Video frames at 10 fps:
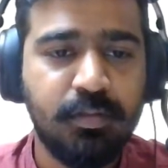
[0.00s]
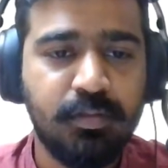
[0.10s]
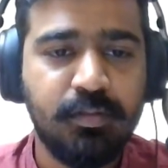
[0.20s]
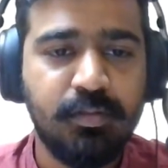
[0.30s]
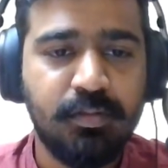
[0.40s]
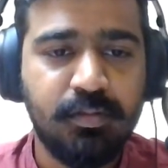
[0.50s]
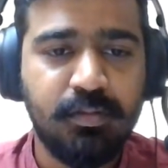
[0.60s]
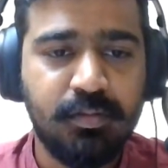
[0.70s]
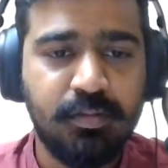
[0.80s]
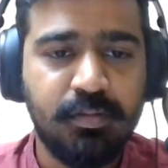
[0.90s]

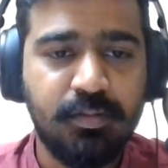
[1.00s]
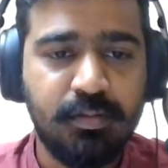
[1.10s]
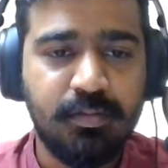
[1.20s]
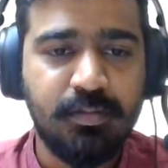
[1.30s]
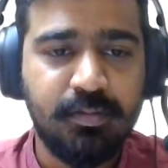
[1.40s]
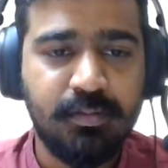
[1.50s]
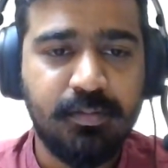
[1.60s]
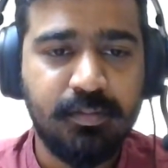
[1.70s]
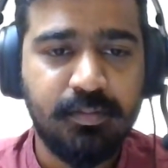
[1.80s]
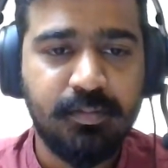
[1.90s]

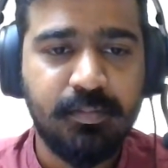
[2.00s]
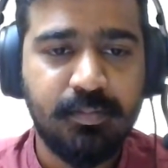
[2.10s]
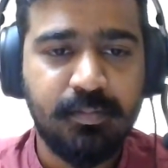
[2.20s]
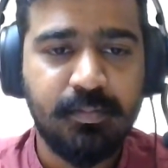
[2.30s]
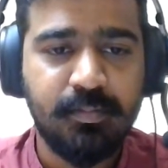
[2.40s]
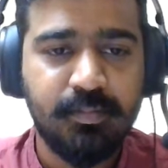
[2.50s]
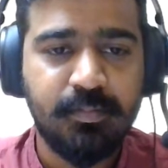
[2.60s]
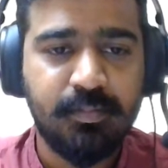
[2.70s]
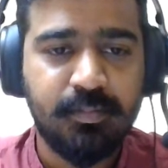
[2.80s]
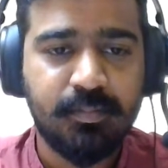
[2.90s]

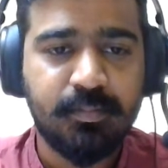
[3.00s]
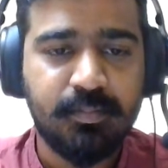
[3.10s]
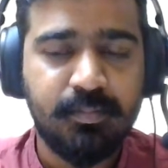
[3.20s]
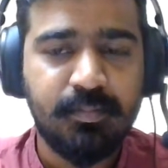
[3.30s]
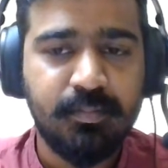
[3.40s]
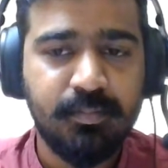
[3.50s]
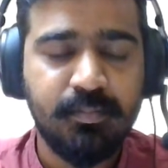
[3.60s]
Nobody speaks.